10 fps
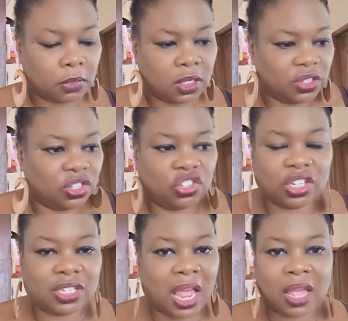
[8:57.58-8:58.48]
Because it's
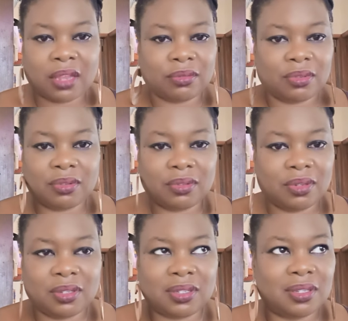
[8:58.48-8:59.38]
just not
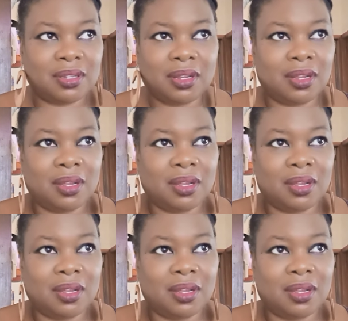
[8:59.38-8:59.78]
it's